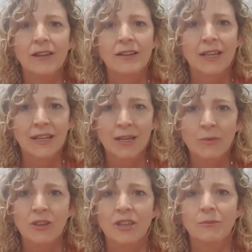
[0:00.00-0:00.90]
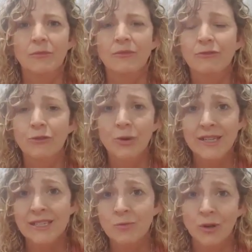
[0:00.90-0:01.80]
Connect with them.
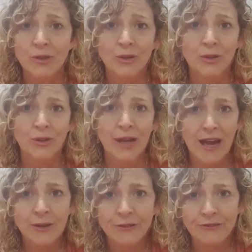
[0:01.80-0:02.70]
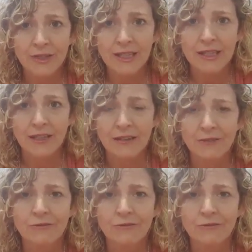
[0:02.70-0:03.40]
Voice how you're feeling.